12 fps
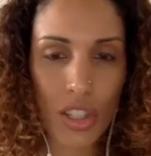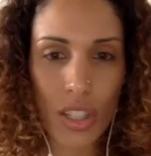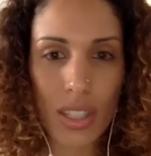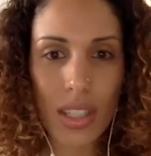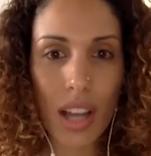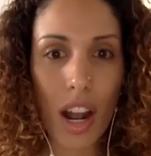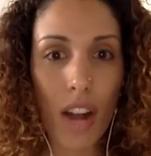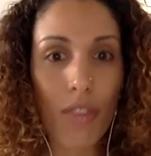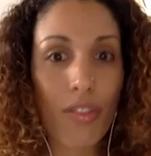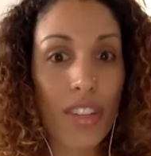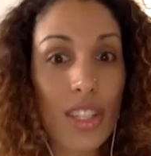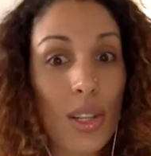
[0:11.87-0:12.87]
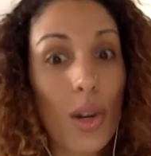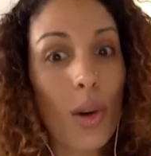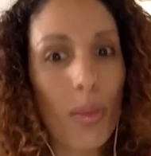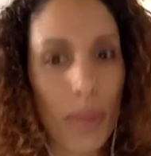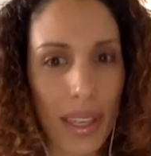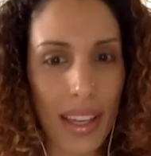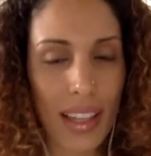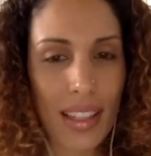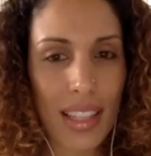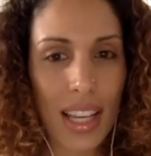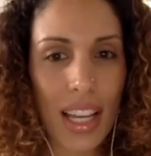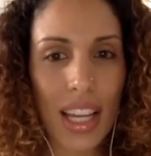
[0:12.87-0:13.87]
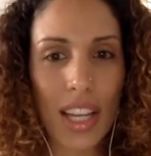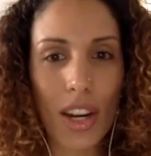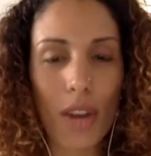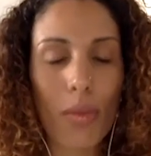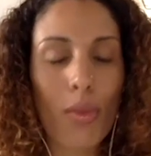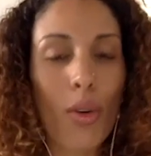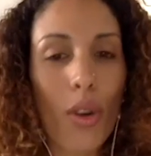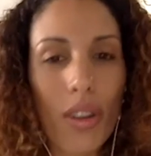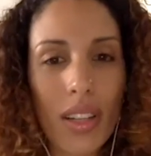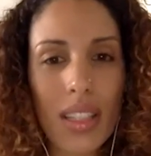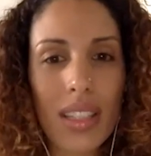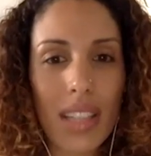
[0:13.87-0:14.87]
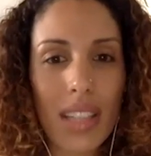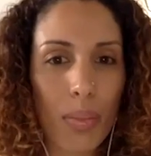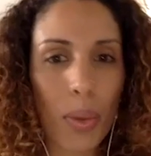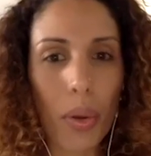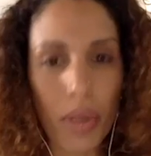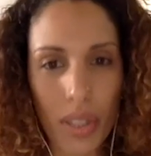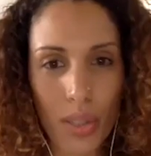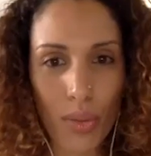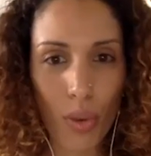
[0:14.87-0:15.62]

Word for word: It's just our physical beings in our rawest and purest